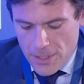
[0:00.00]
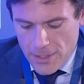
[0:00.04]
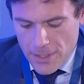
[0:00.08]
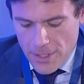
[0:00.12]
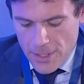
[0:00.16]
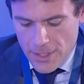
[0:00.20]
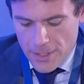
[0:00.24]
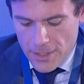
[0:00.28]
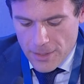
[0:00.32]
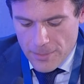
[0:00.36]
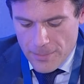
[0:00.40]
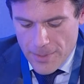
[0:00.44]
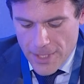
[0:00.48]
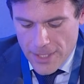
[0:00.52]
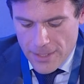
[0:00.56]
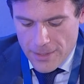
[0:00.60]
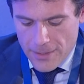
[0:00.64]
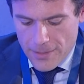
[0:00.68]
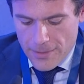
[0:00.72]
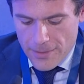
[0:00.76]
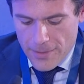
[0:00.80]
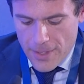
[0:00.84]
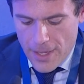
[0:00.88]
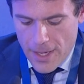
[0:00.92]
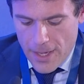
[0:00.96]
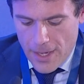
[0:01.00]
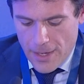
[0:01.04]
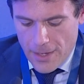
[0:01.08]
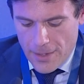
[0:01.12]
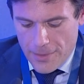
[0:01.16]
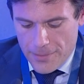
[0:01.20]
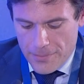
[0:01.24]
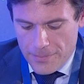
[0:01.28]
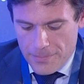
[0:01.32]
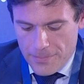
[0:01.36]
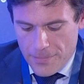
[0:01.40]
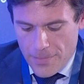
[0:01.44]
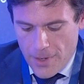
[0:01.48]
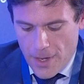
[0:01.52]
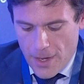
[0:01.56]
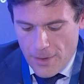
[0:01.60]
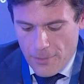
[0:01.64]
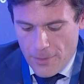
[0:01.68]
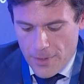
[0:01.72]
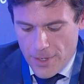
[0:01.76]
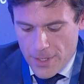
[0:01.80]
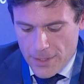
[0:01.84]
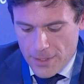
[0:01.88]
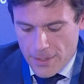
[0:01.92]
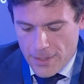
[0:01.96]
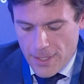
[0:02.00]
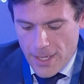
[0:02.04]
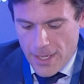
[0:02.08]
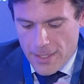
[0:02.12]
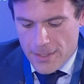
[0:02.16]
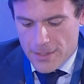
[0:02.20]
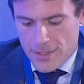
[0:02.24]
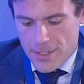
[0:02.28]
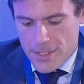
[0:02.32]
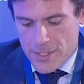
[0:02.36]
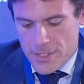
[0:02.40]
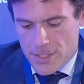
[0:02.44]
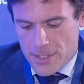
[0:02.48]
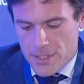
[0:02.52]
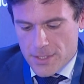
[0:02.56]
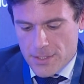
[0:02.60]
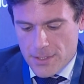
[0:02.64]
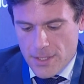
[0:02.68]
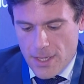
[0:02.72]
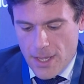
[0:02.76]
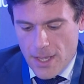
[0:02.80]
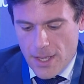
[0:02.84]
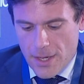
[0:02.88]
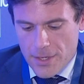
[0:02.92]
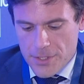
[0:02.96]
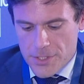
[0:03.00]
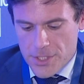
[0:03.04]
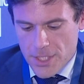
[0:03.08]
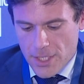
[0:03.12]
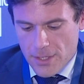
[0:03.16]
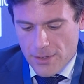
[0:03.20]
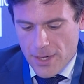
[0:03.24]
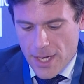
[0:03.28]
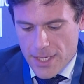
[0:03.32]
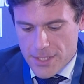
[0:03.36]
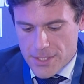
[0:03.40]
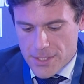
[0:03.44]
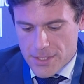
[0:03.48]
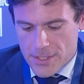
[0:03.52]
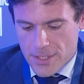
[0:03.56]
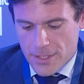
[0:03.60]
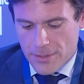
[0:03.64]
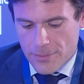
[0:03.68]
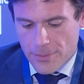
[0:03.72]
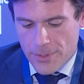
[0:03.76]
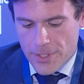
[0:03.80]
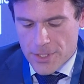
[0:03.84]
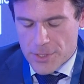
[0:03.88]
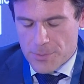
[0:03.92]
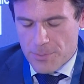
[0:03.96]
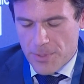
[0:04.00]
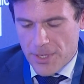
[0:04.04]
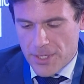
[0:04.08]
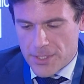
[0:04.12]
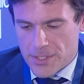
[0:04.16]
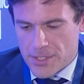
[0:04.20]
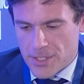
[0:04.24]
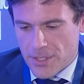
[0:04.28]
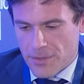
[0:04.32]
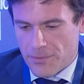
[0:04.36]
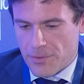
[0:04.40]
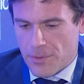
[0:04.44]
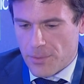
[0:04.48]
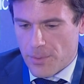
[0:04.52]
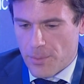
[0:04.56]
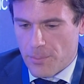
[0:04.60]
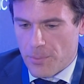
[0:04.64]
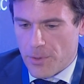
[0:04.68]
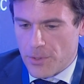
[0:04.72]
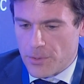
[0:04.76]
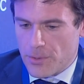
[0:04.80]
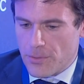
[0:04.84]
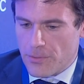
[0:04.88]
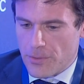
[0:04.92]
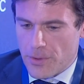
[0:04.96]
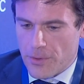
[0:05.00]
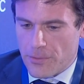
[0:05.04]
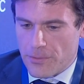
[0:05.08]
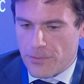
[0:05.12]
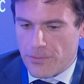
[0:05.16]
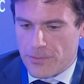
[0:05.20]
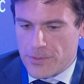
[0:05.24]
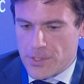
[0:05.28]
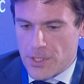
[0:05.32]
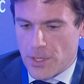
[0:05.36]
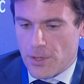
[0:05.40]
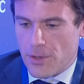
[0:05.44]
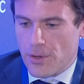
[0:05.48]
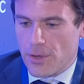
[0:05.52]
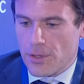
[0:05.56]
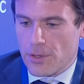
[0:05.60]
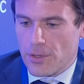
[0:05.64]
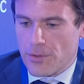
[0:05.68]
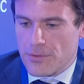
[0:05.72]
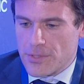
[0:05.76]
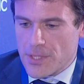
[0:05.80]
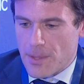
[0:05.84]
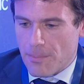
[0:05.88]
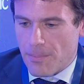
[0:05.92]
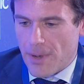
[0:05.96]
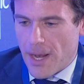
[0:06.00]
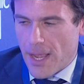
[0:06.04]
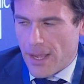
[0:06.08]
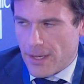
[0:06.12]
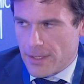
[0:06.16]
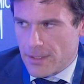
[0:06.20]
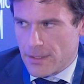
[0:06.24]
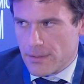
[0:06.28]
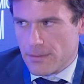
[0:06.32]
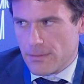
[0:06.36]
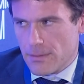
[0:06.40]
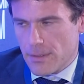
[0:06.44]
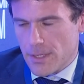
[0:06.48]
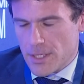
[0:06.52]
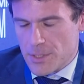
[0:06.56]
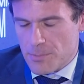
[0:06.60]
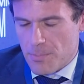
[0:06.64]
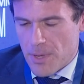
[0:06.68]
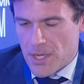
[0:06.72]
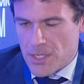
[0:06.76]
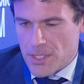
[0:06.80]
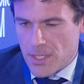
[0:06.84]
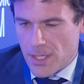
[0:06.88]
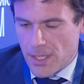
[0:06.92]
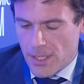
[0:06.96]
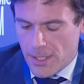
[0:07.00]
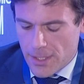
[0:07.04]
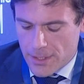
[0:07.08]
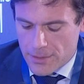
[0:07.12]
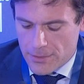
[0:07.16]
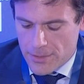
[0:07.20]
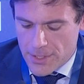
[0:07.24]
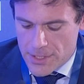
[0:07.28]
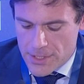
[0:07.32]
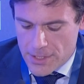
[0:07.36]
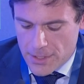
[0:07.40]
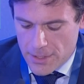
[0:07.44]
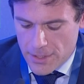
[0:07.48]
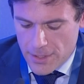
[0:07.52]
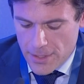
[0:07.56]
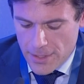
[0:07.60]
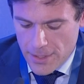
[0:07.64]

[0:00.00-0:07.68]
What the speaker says: a little bit, and I want to take this energy crisis that we're experiencing from the point of view of security of supply and especially electricity.